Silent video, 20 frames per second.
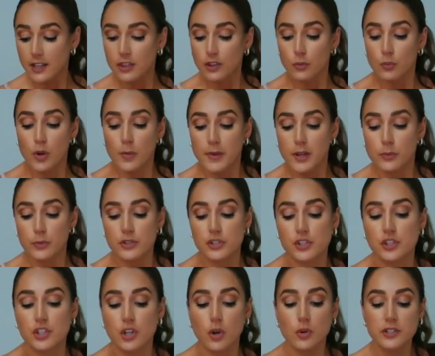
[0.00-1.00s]
The woman was
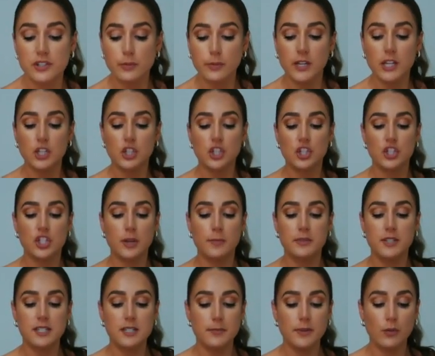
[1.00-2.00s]
so sweet. She
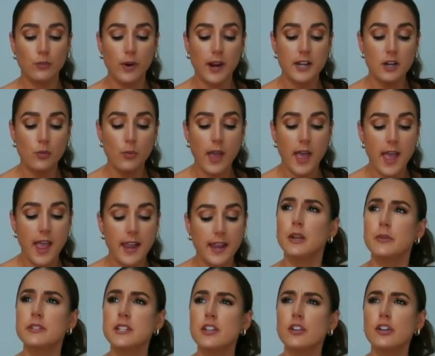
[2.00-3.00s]
shipped it to me right away.
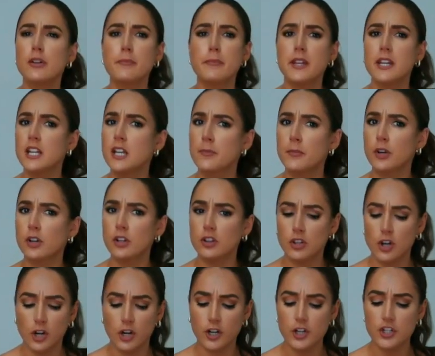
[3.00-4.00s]
It was either a medium or a
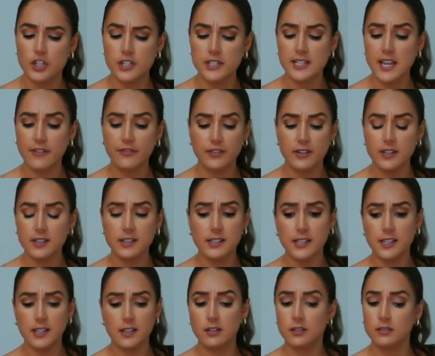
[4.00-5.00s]
large. It
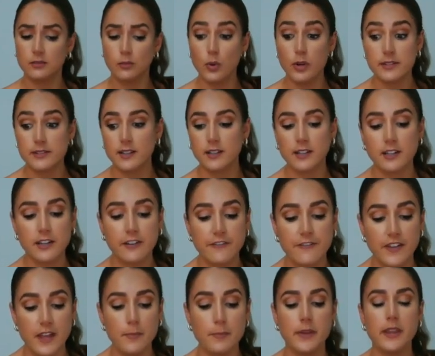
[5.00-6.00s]
definitely wasn't gonna
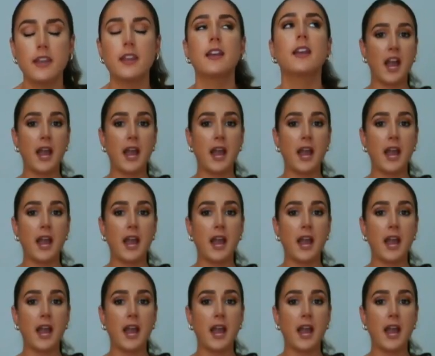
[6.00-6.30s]
fit me.